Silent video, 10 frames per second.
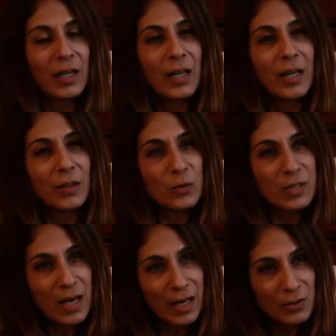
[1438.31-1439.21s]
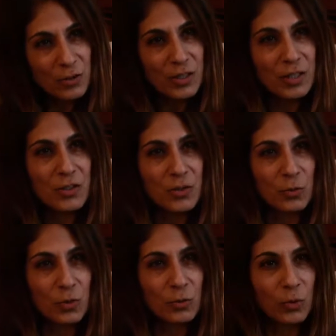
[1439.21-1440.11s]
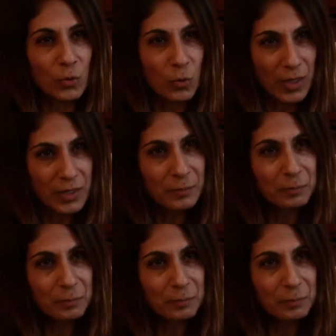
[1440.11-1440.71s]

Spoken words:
Oh. It was 100 years to World War I.